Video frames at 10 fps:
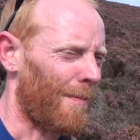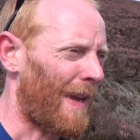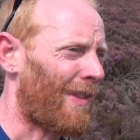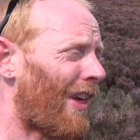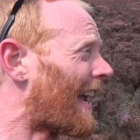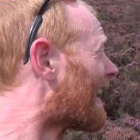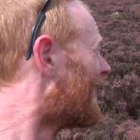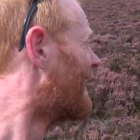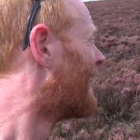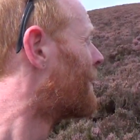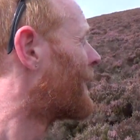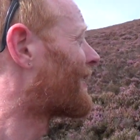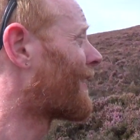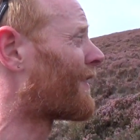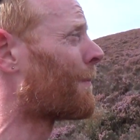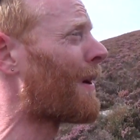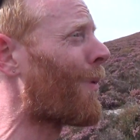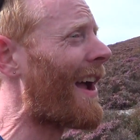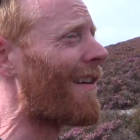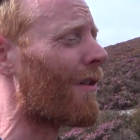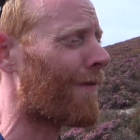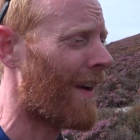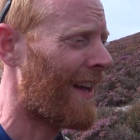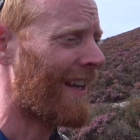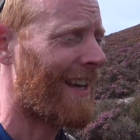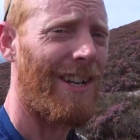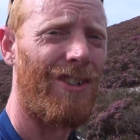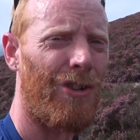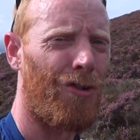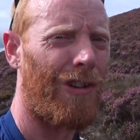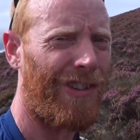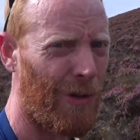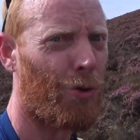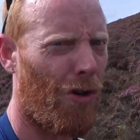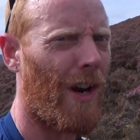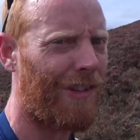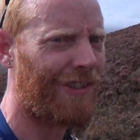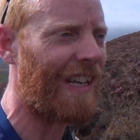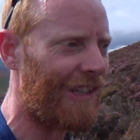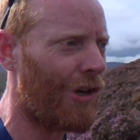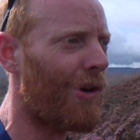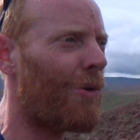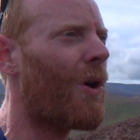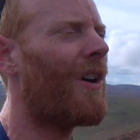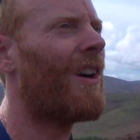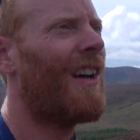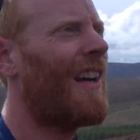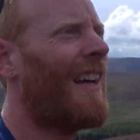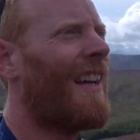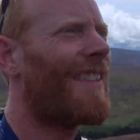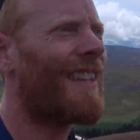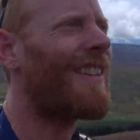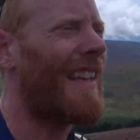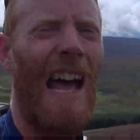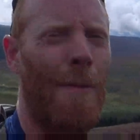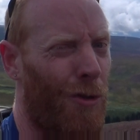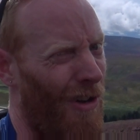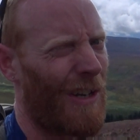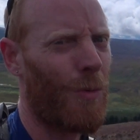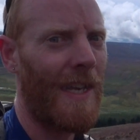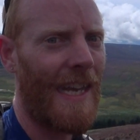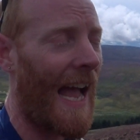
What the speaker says: big thing, but it's something to be aware of, and you should still try and stick to decent animal tracks where you